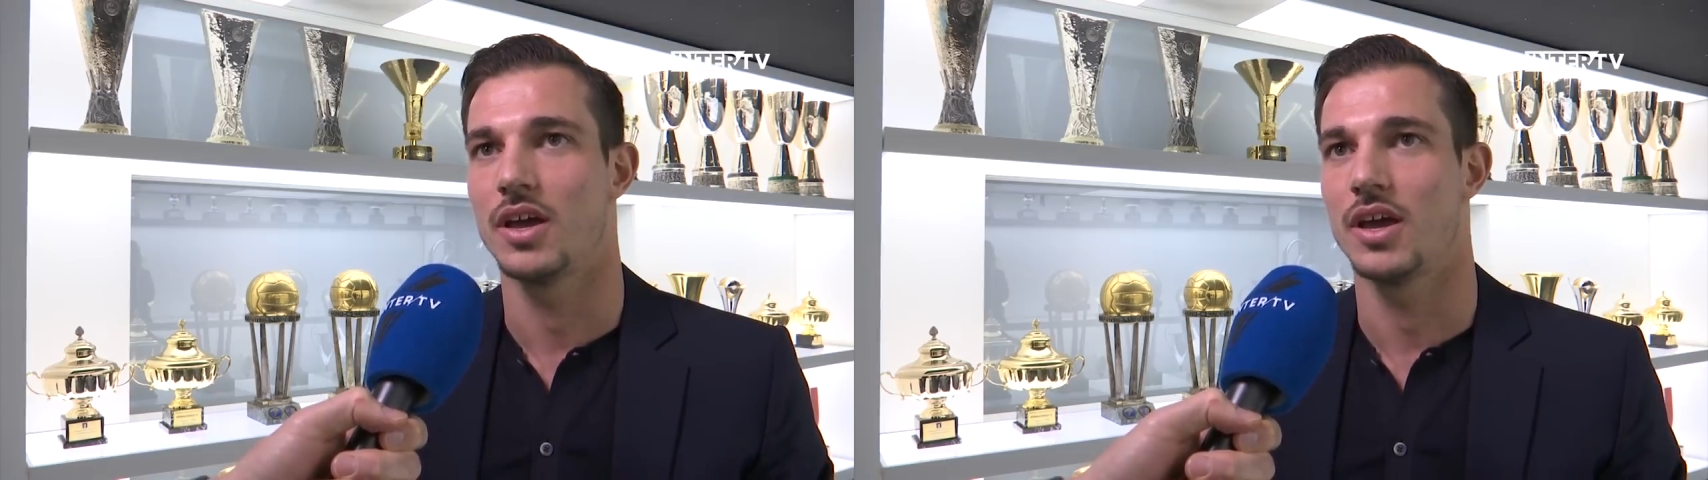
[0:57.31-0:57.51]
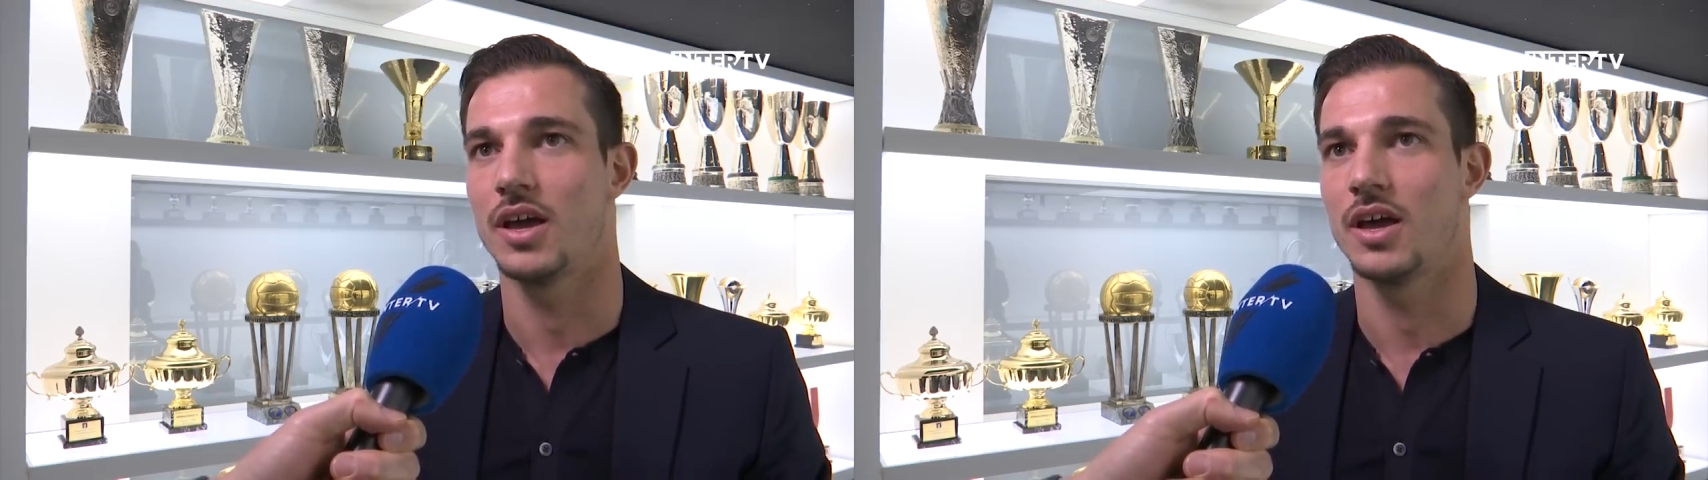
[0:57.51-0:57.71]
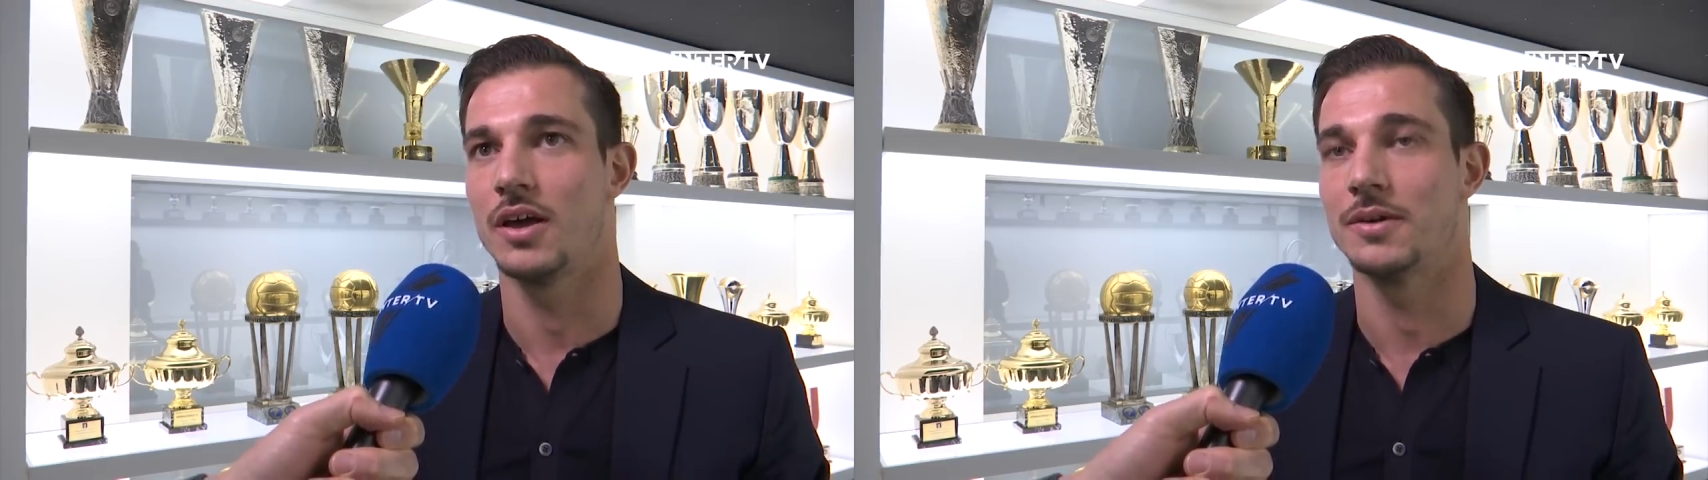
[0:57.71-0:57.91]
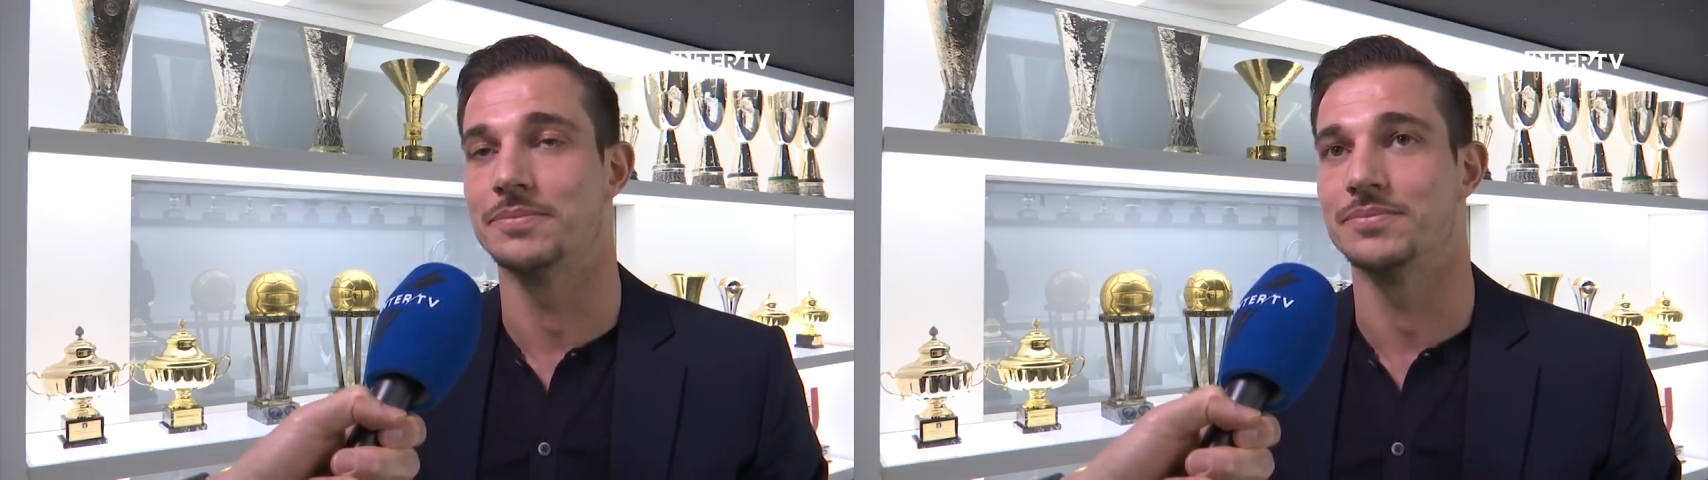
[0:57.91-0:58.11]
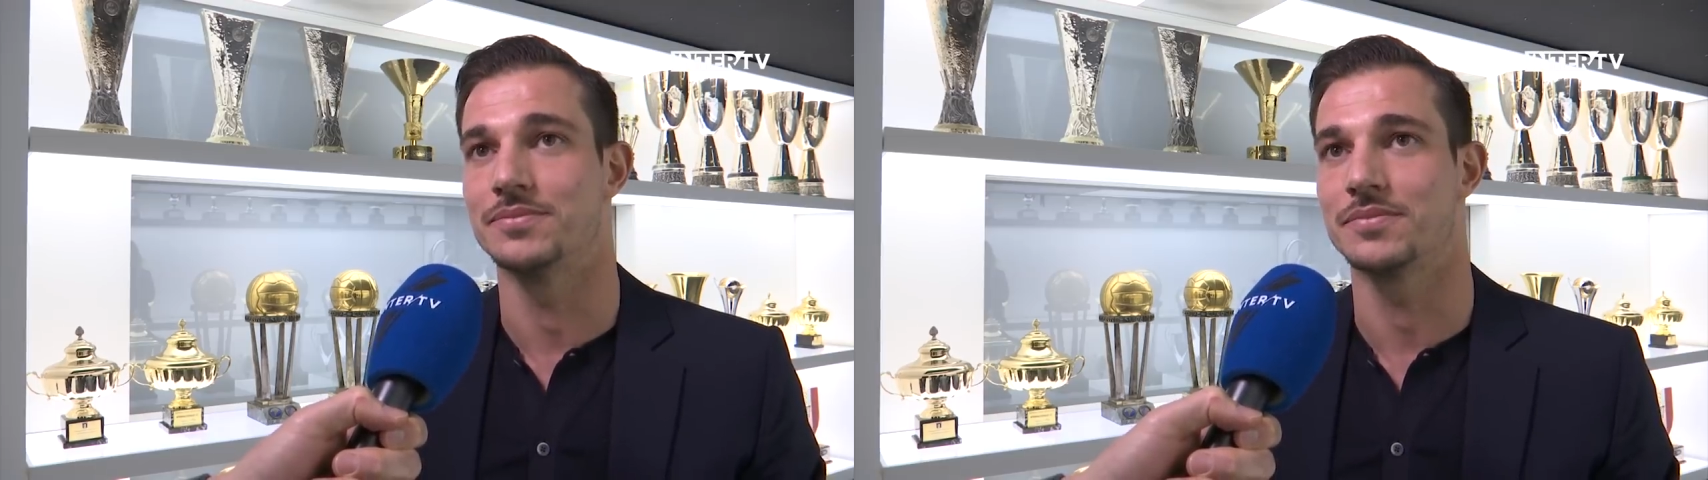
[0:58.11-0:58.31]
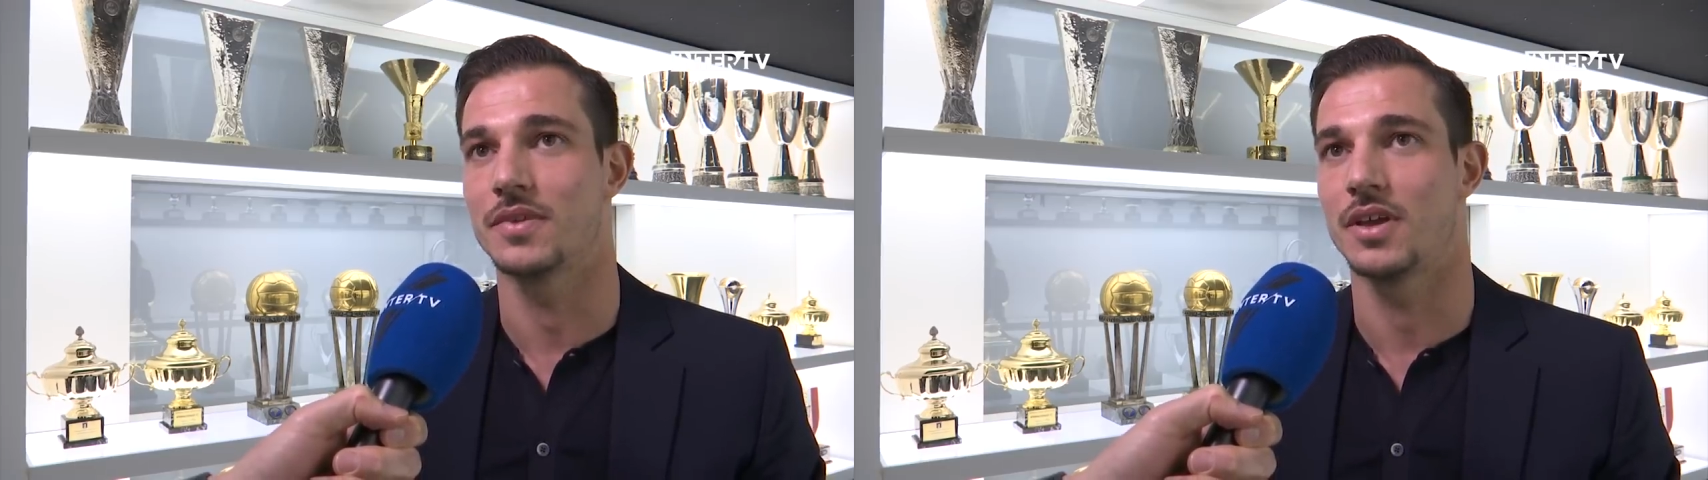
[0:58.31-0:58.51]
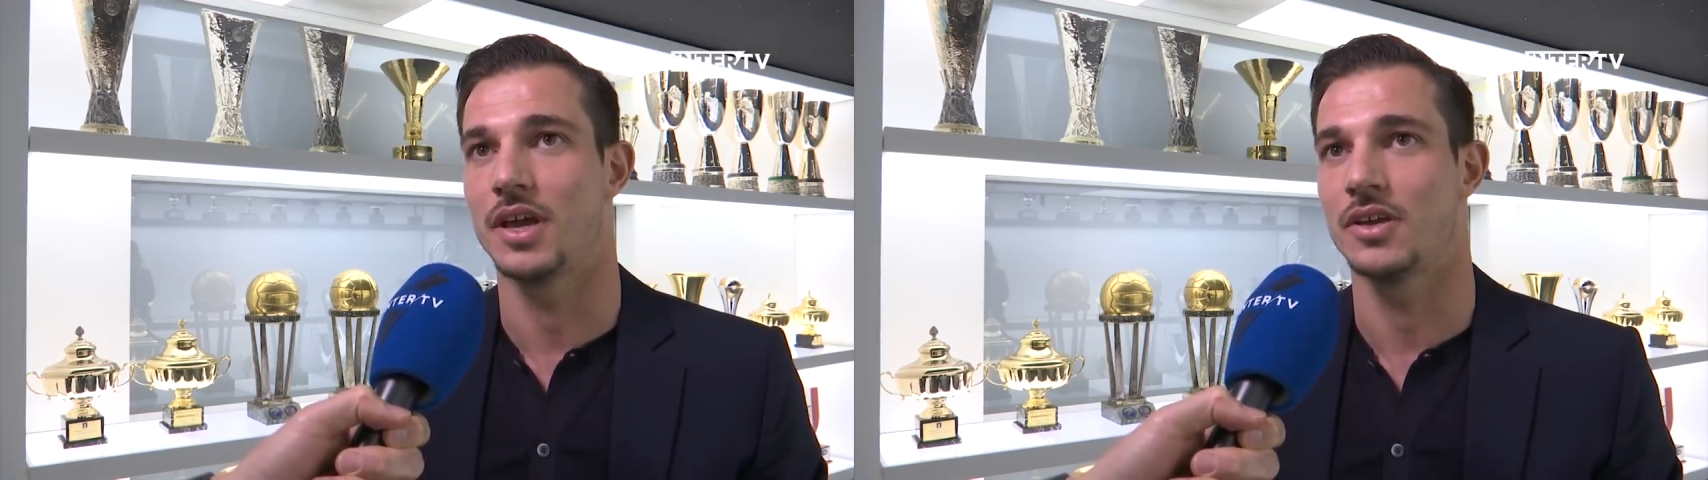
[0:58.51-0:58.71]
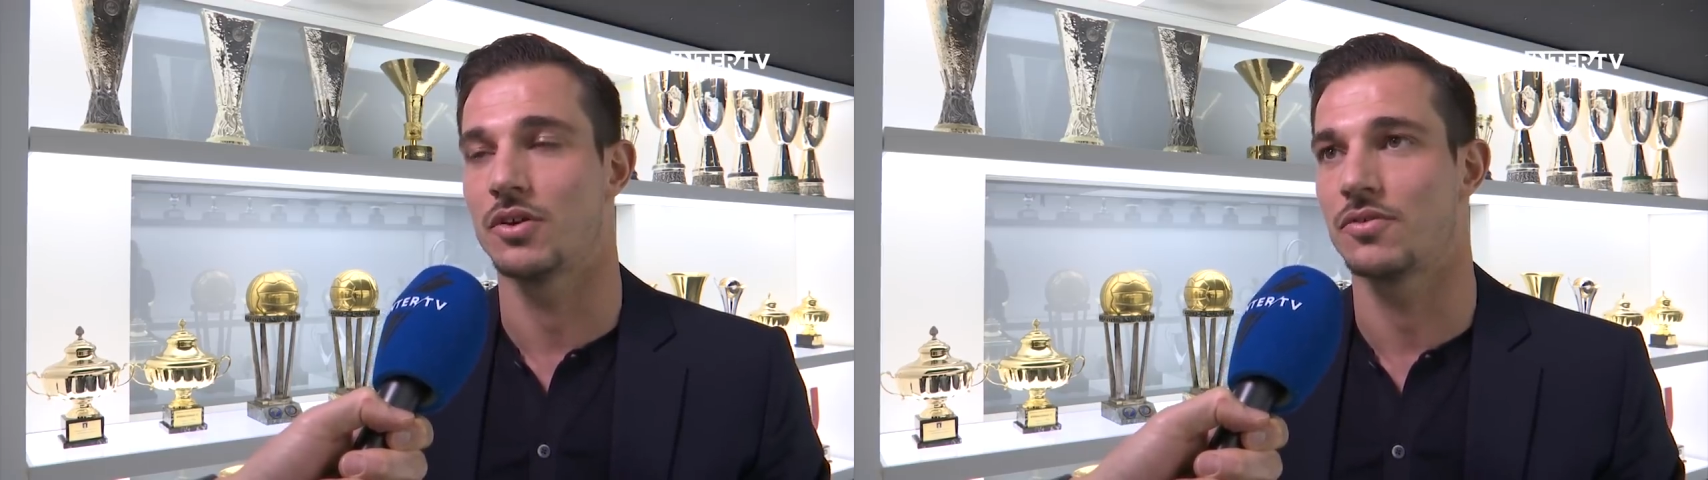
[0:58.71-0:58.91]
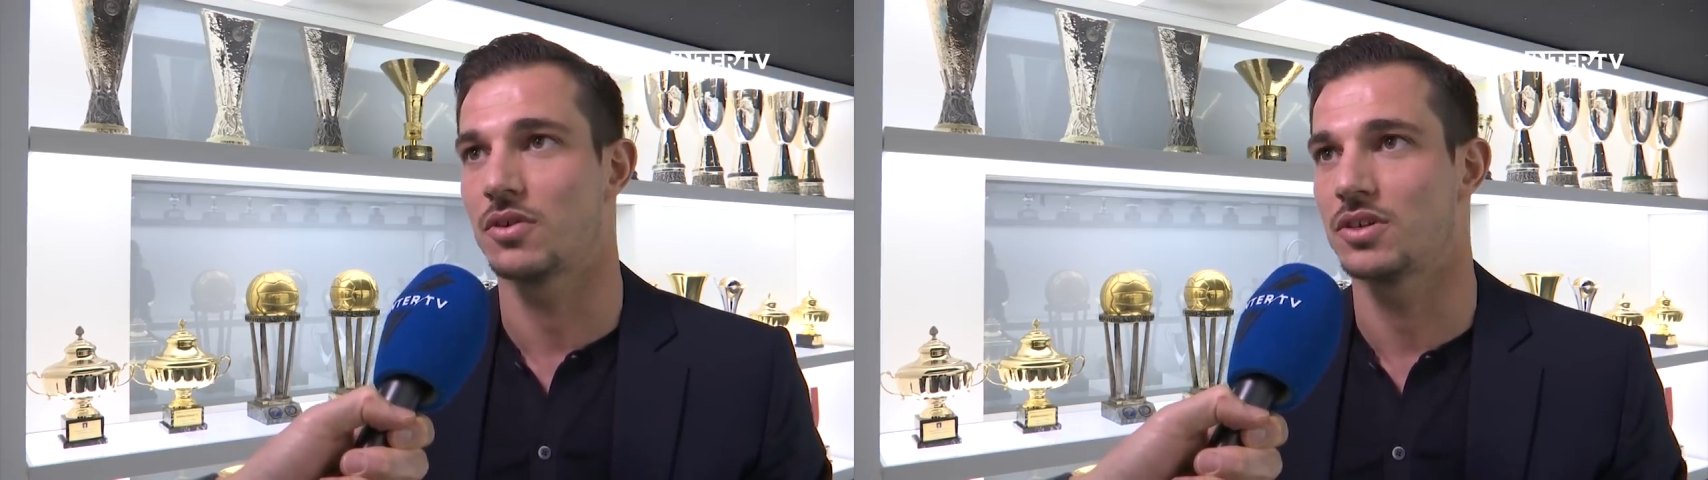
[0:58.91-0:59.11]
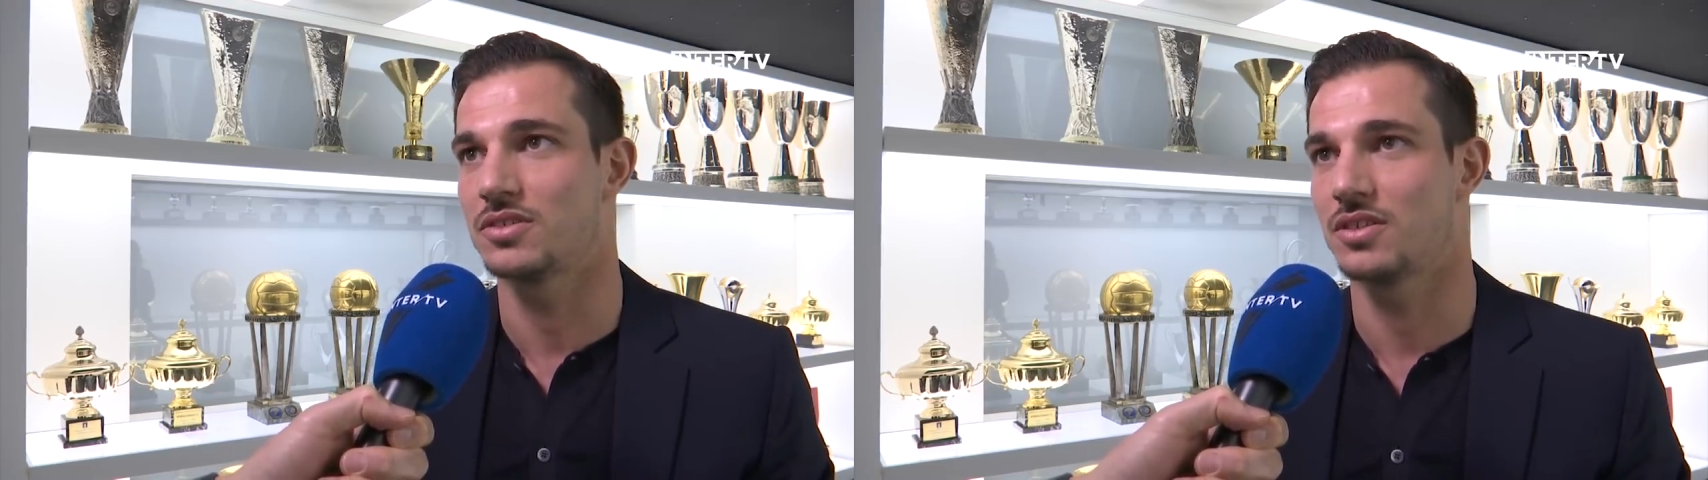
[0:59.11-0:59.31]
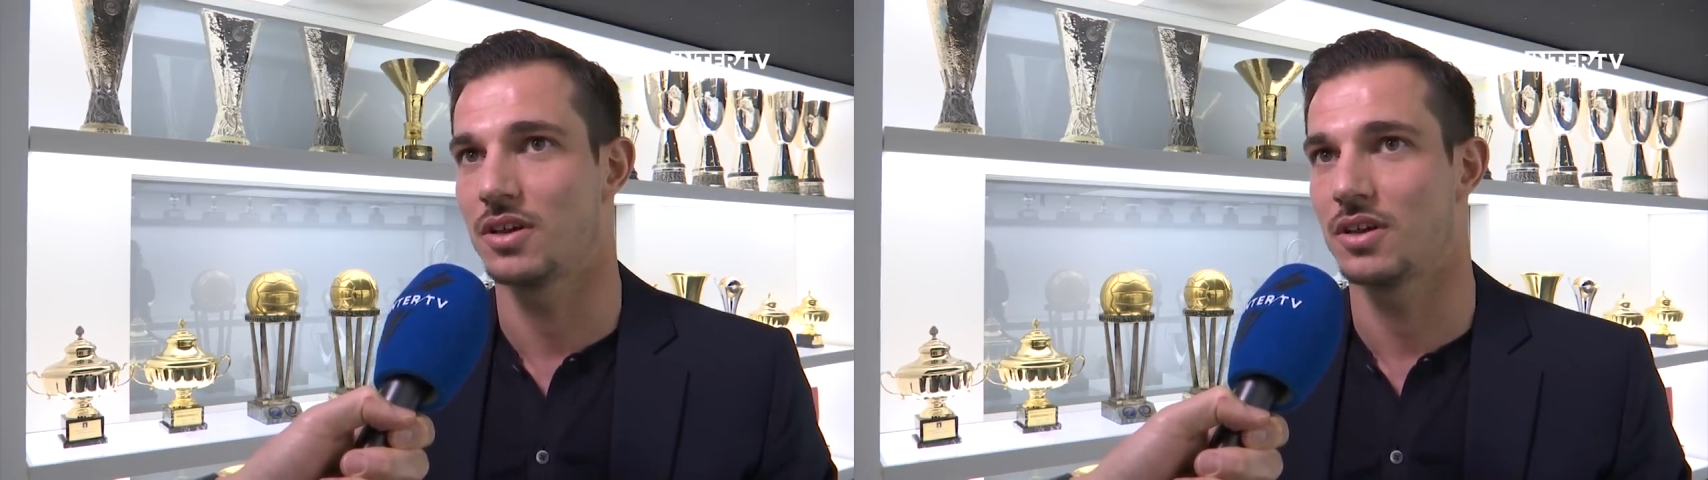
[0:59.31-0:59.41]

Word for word: Um, and of course,